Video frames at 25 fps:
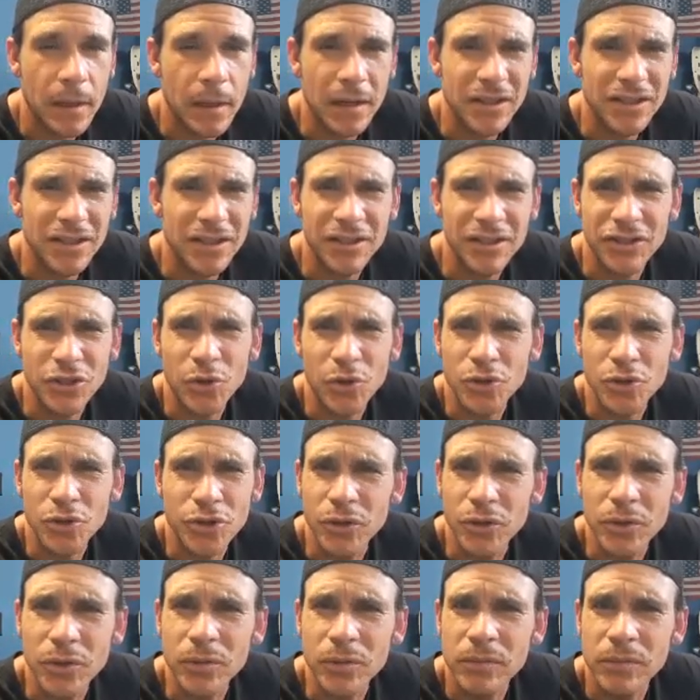she's so
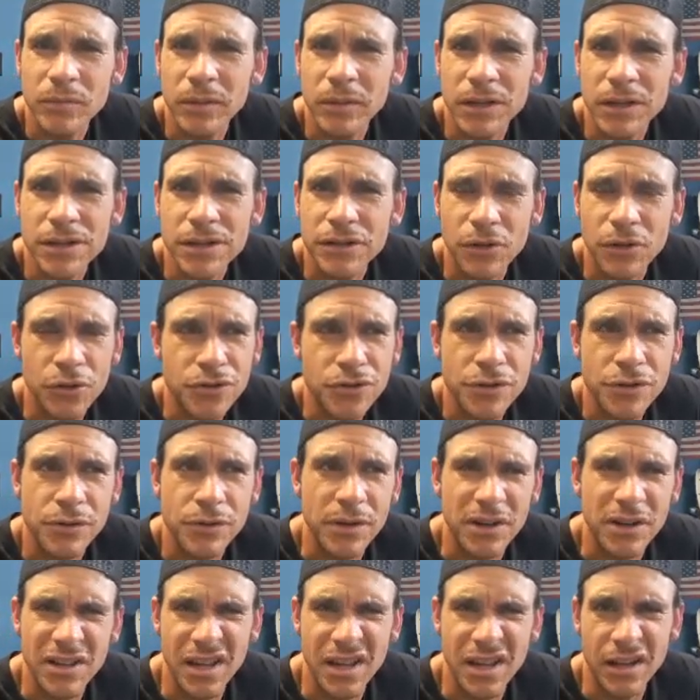true. It's so true.
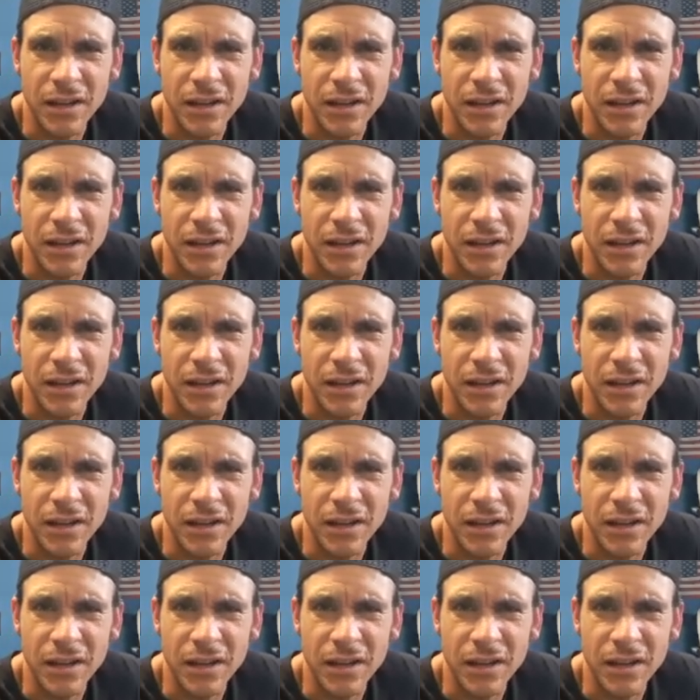It